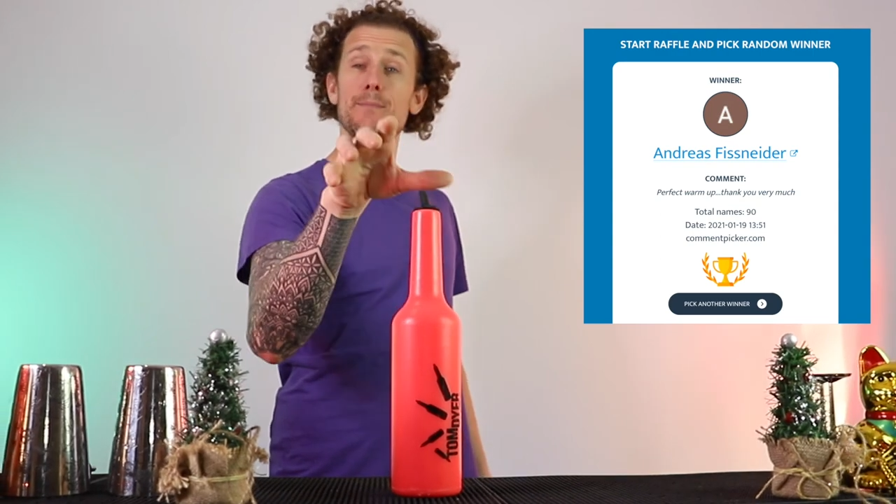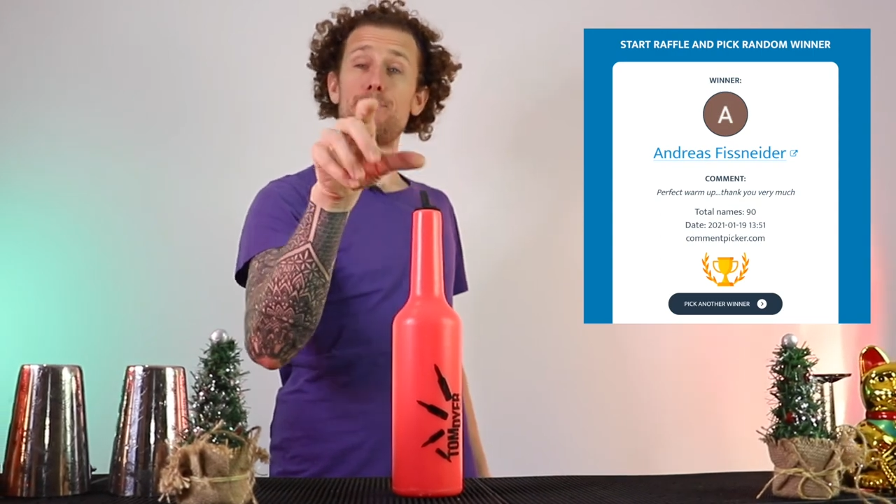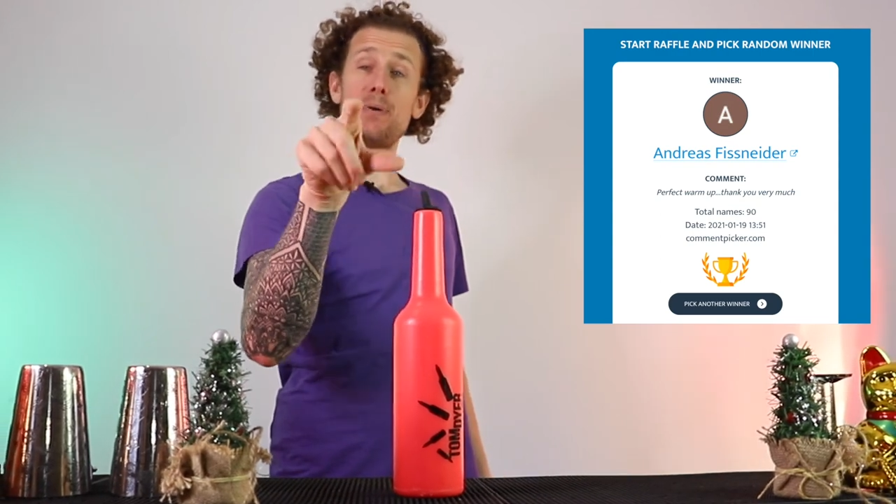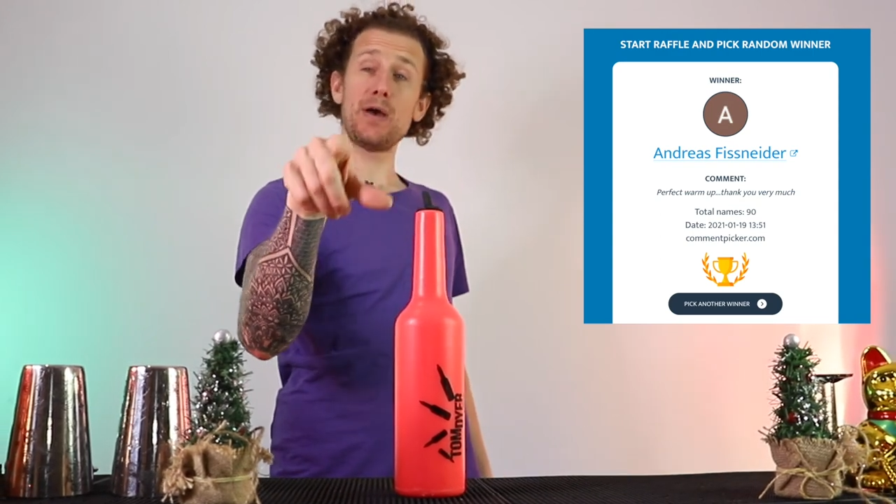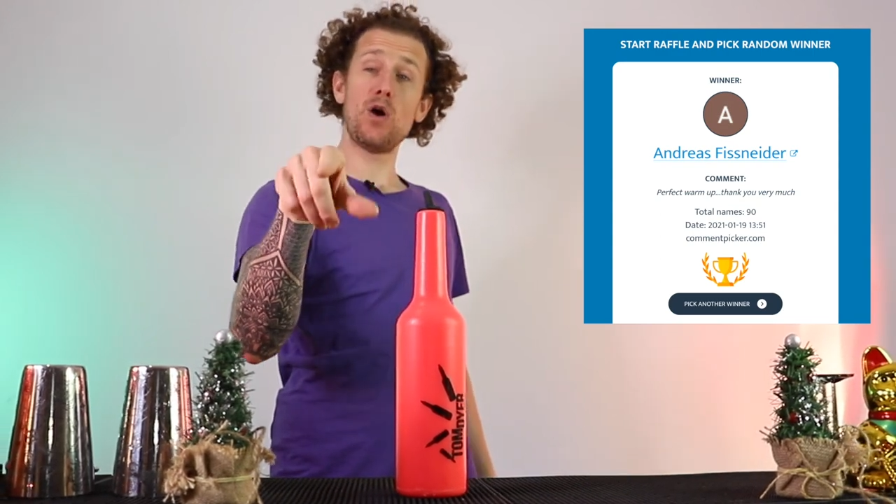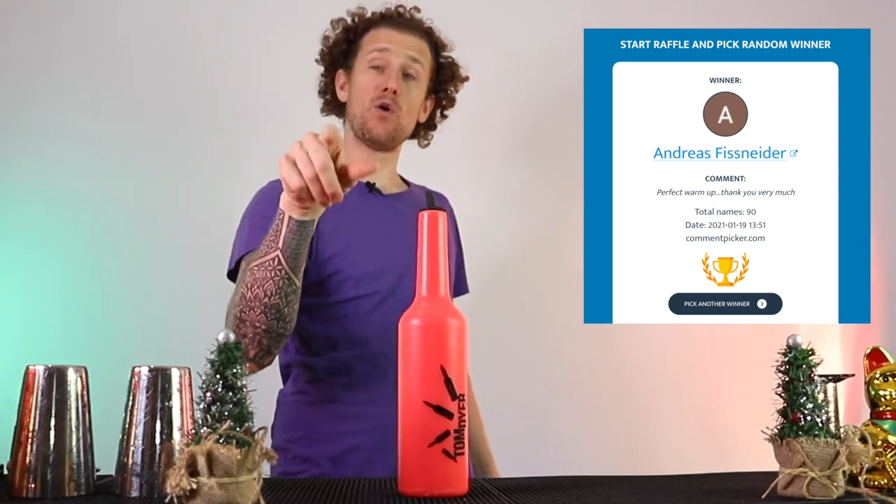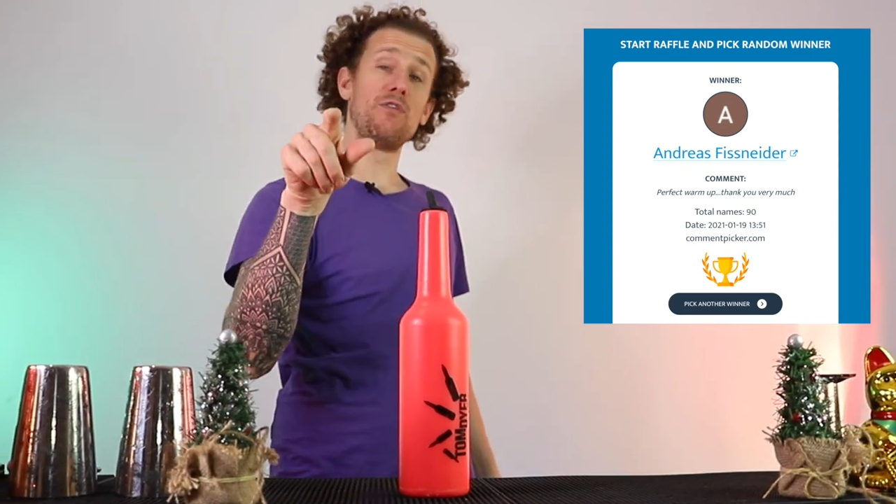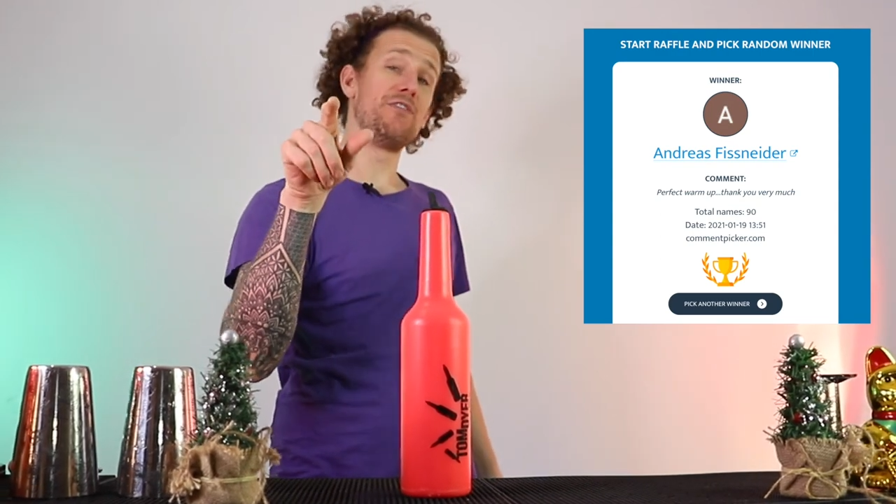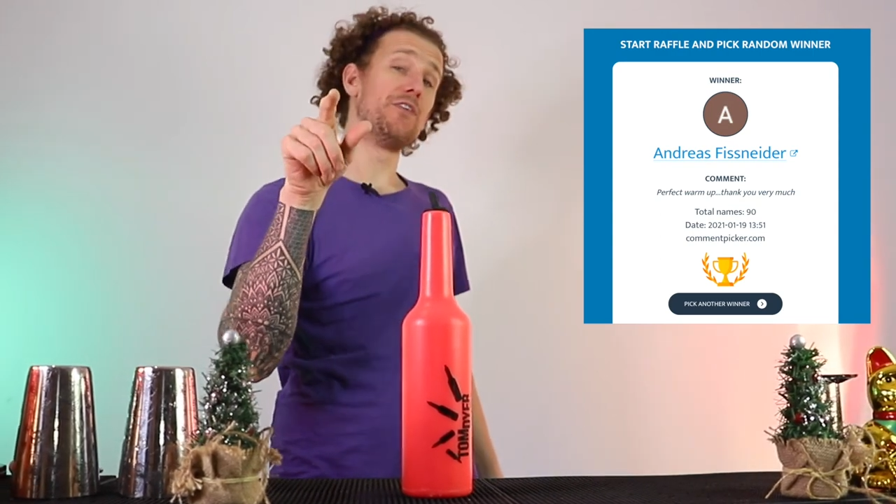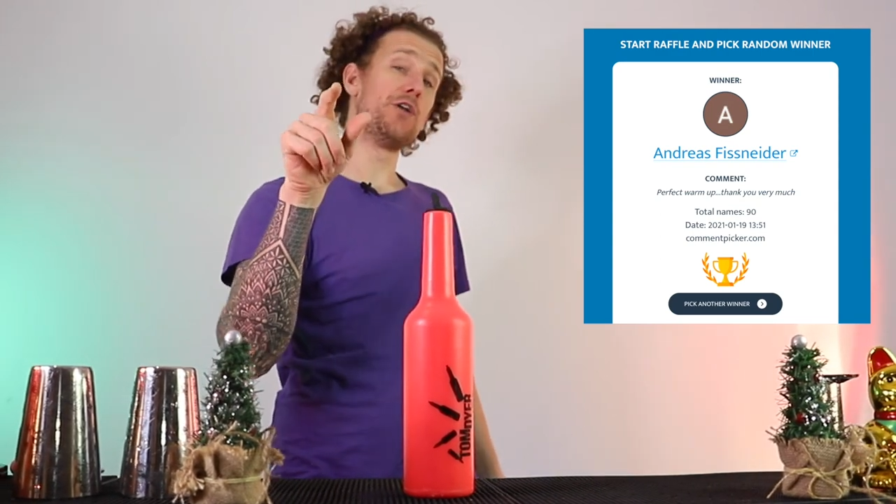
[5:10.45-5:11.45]
I hope you like
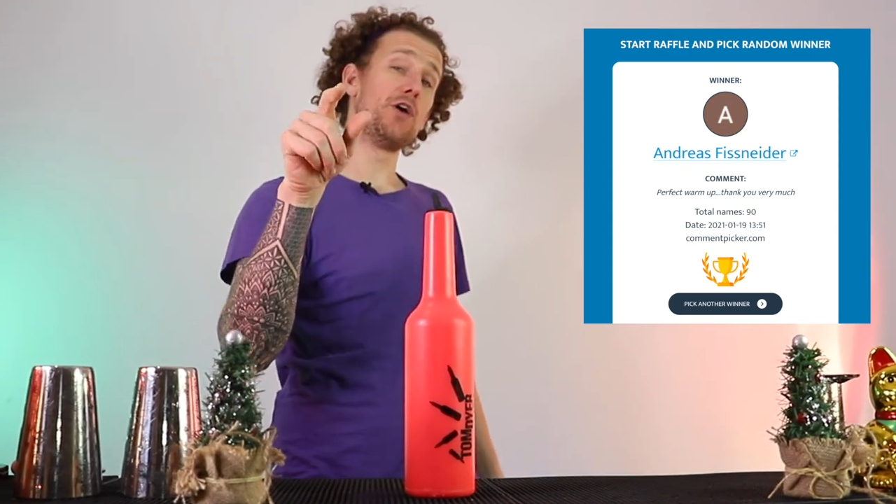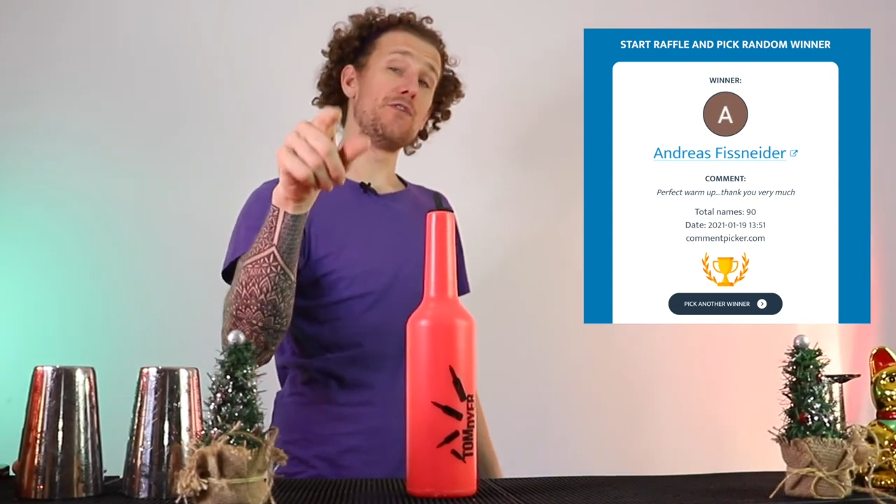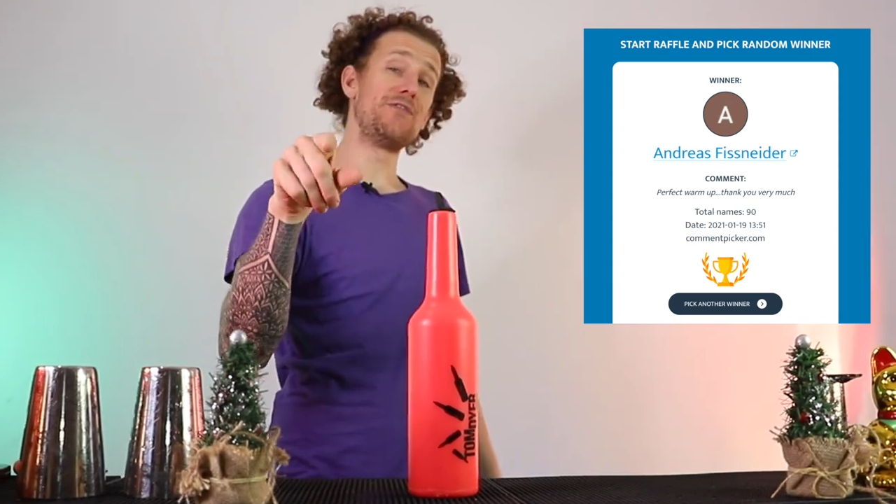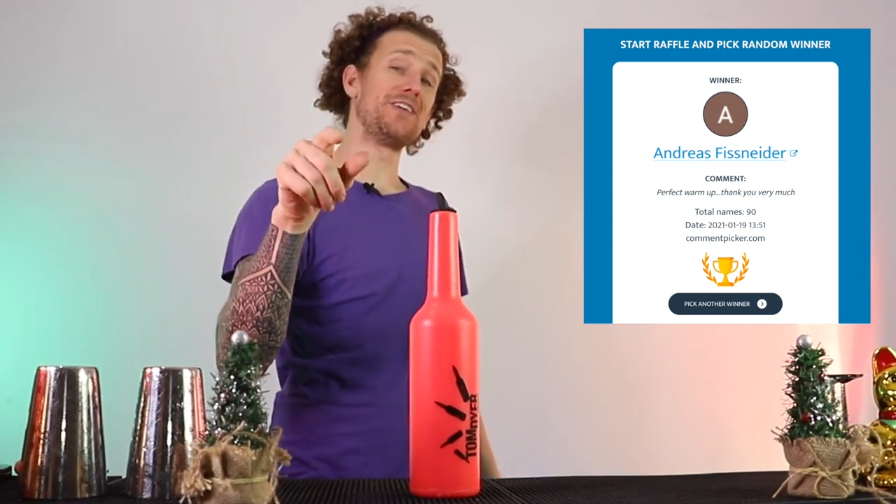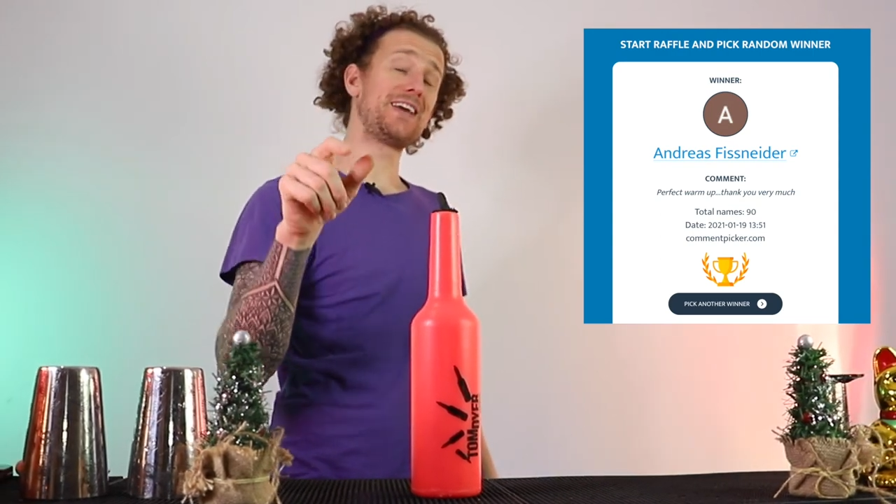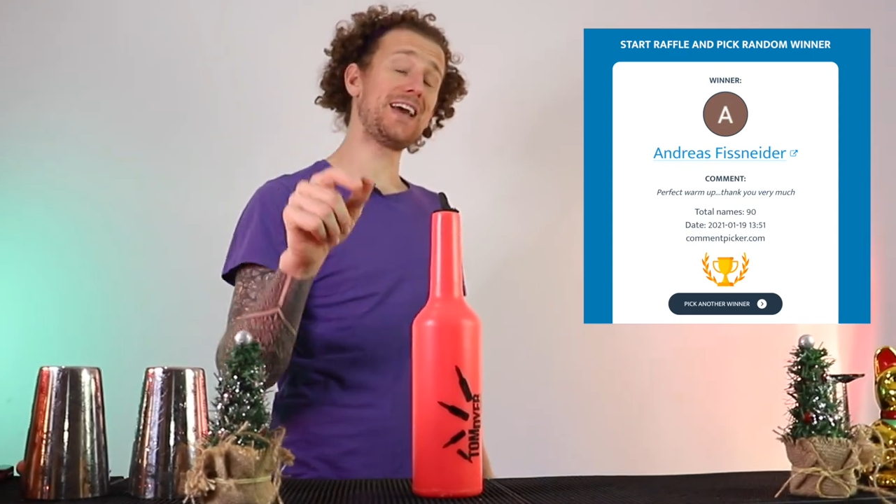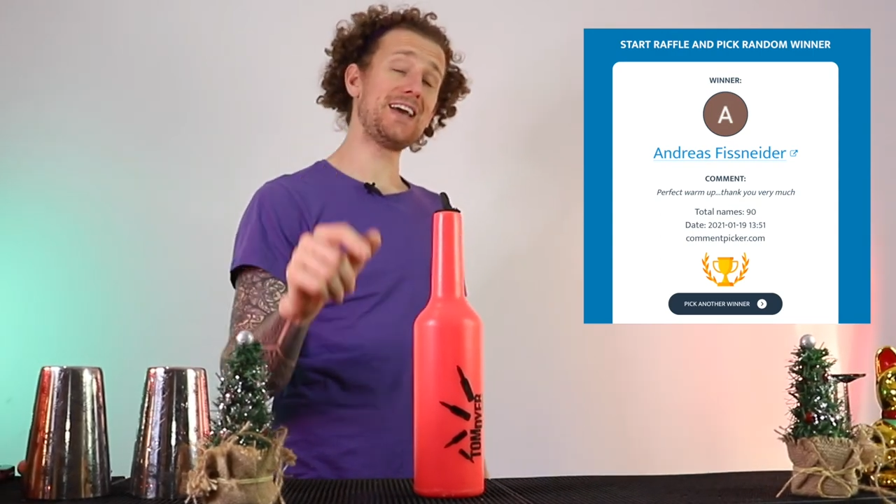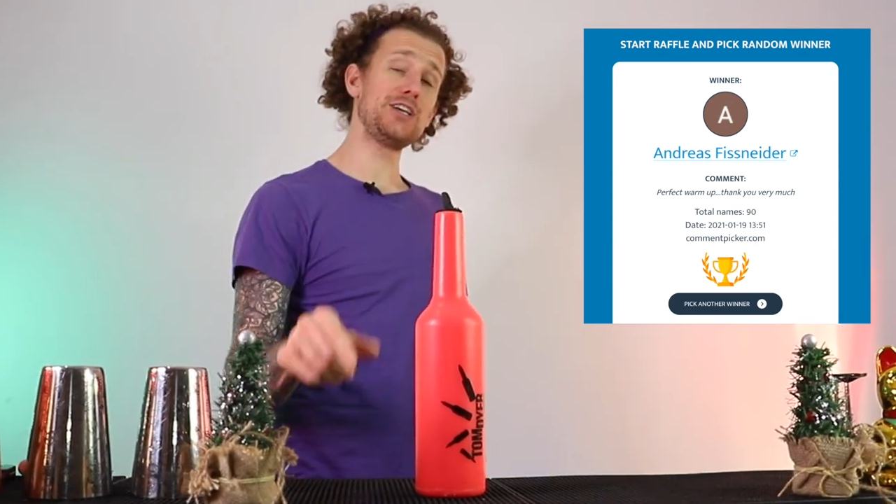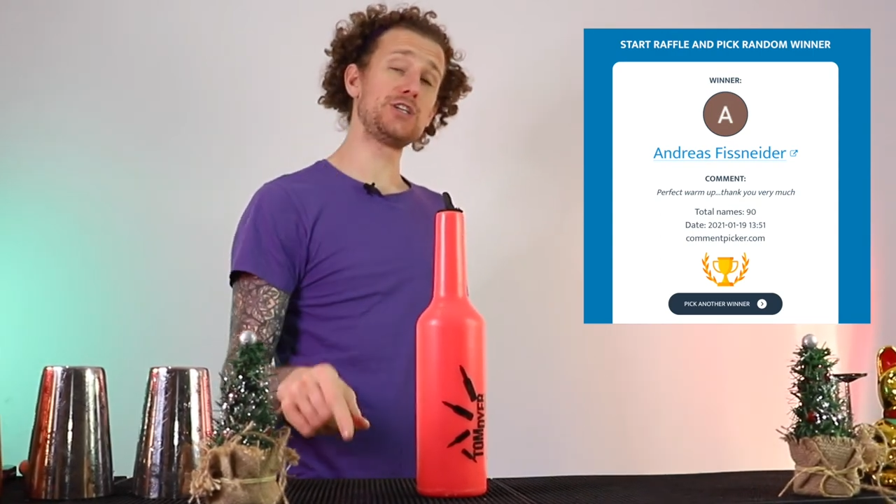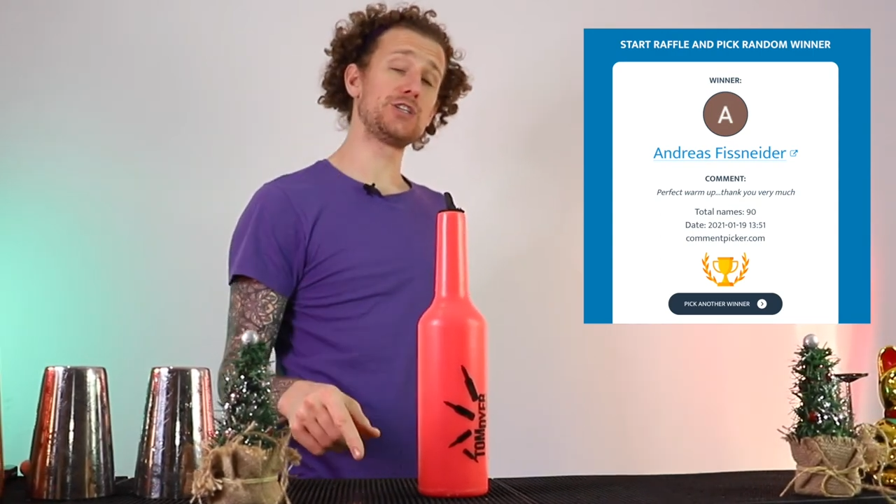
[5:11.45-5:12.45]
the format of the new video.